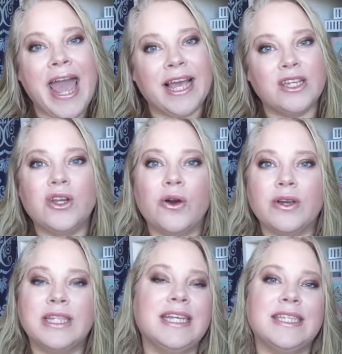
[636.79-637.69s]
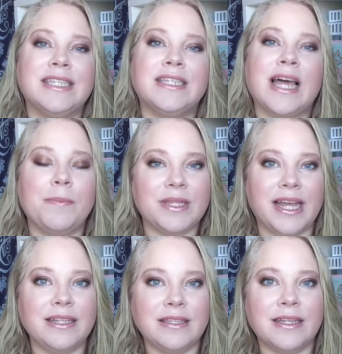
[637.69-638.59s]
enjoyed this
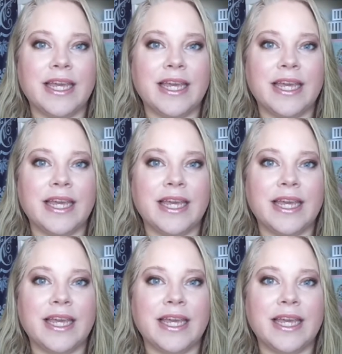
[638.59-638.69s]
update.